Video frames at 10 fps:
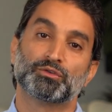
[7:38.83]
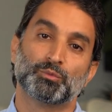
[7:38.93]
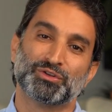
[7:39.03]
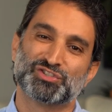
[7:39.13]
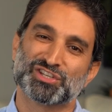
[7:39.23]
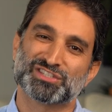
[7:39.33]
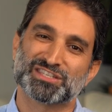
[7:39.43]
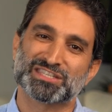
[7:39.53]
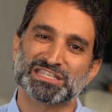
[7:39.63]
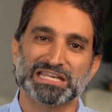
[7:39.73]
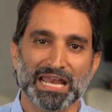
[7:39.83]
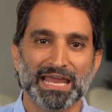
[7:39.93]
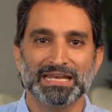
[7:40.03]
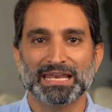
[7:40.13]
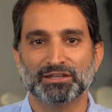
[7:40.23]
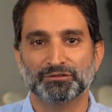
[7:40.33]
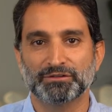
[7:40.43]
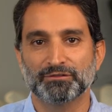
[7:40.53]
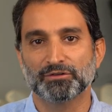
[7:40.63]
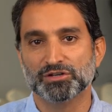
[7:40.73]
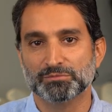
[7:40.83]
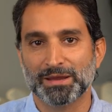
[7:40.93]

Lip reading: with just a slight less feverish